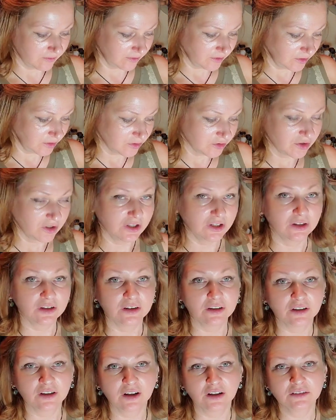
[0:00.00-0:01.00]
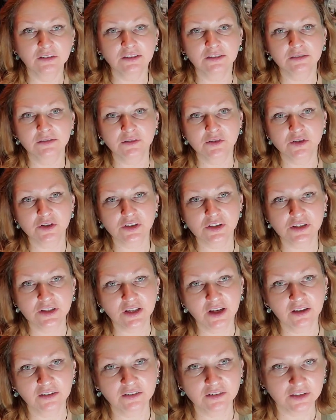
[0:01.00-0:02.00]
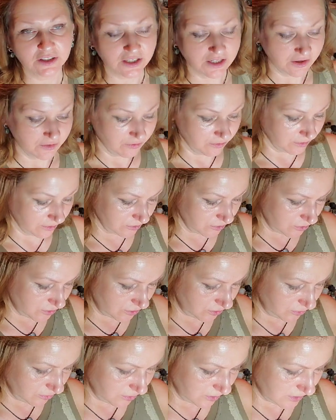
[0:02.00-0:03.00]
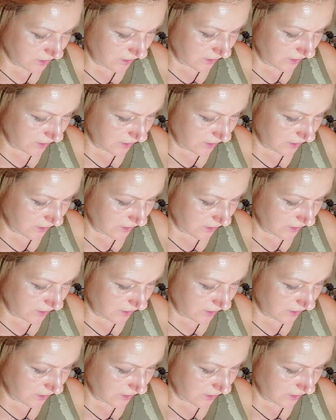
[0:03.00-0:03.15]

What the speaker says: usually the color which is young lady will choose.